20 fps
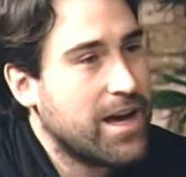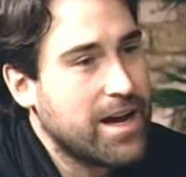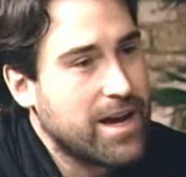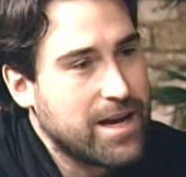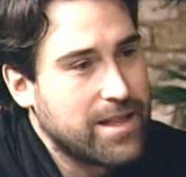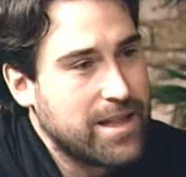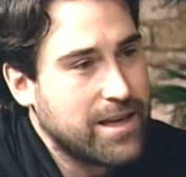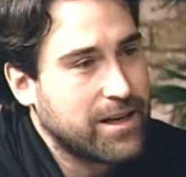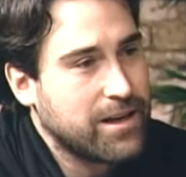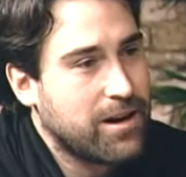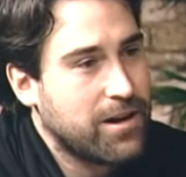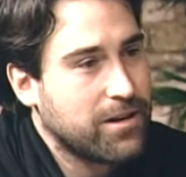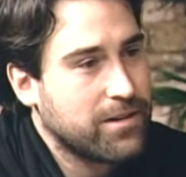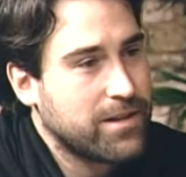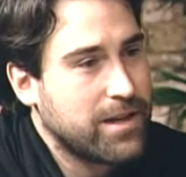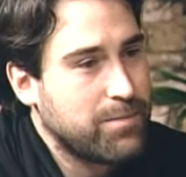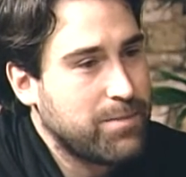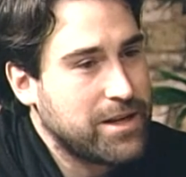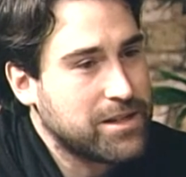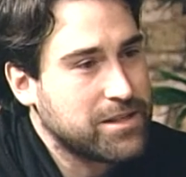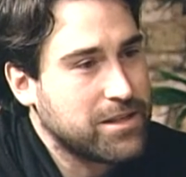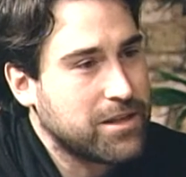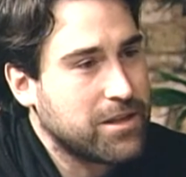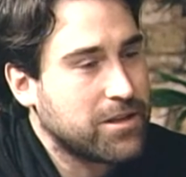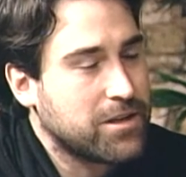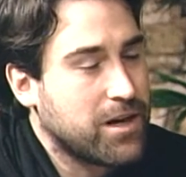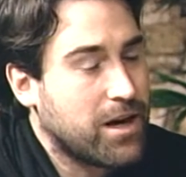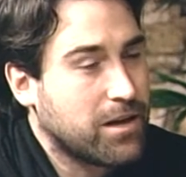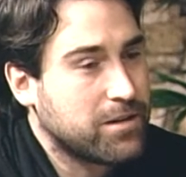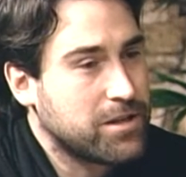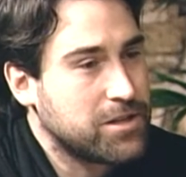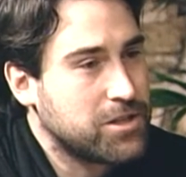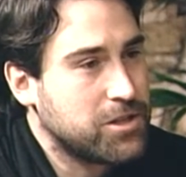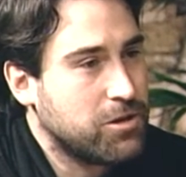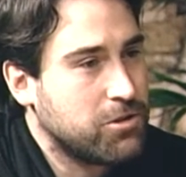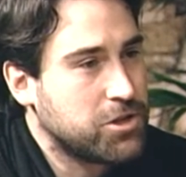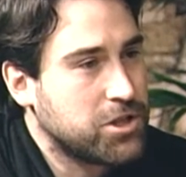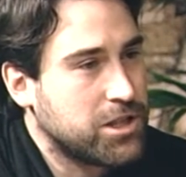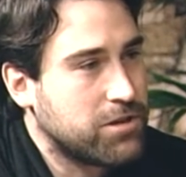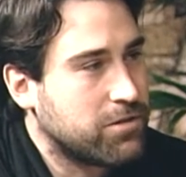and they basically concoct this
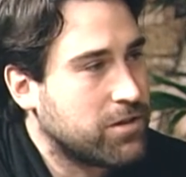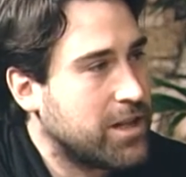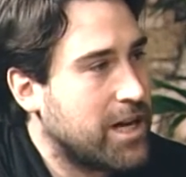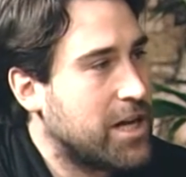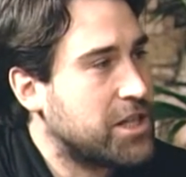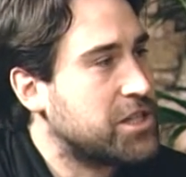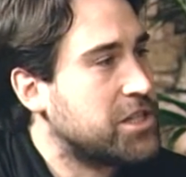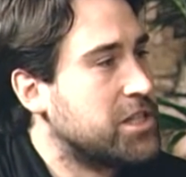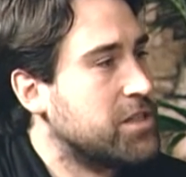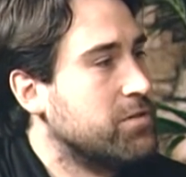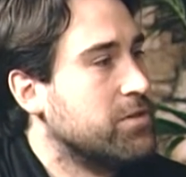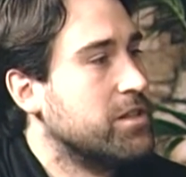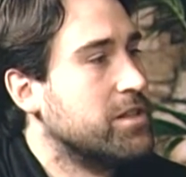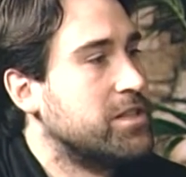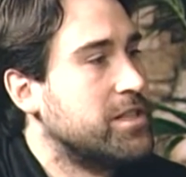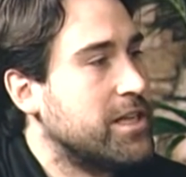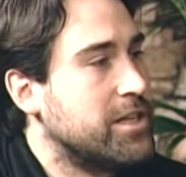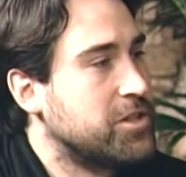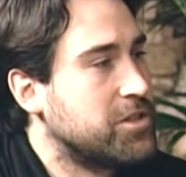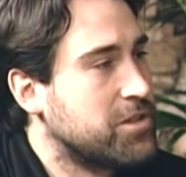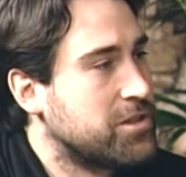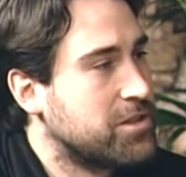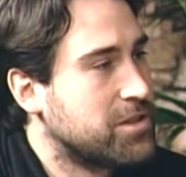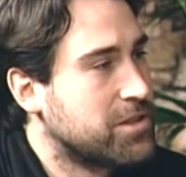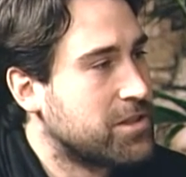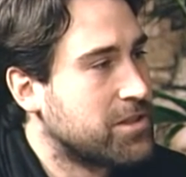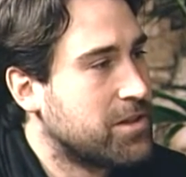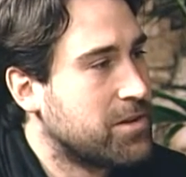notion of clash of civilizations